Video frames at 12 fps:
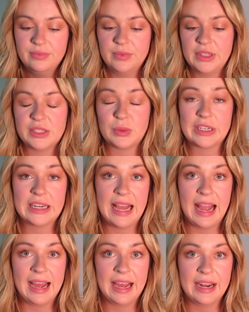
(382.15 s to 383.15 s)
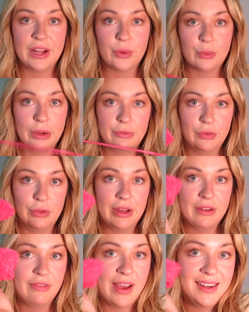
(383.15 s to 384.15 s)
Because we're gonna add a ruffle
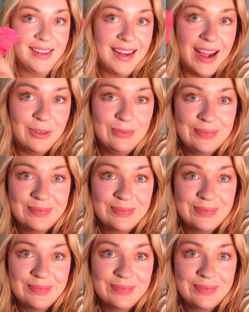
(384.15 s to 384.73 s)
effect now.